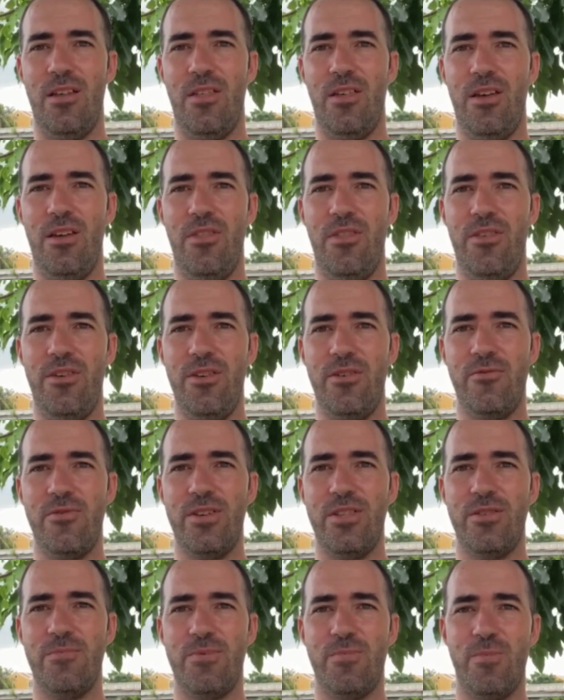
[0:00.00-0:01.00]
In
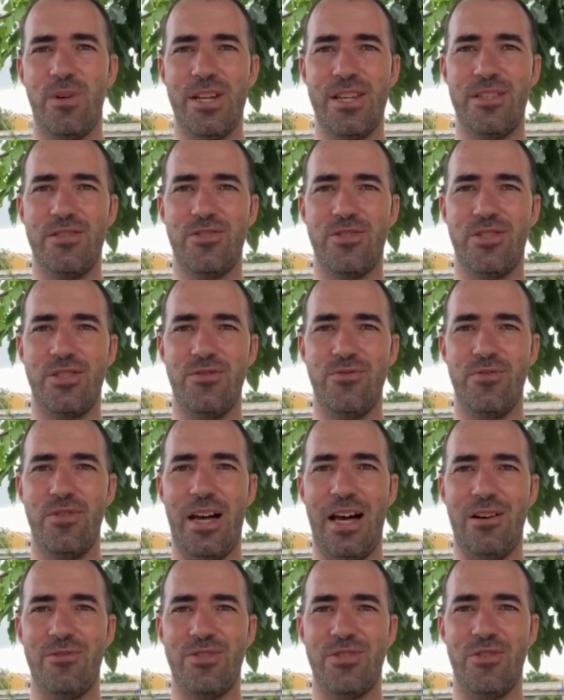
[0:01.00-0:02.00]
theory, the Bunnies are still
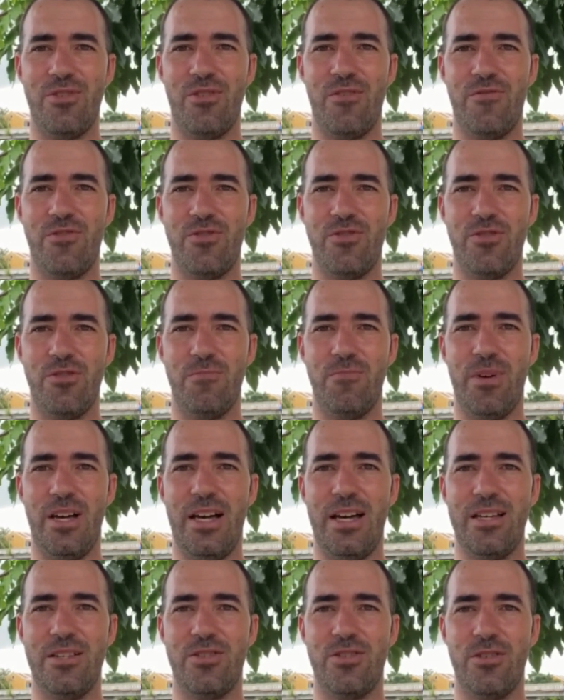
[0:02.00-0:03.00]
outside of the top 8,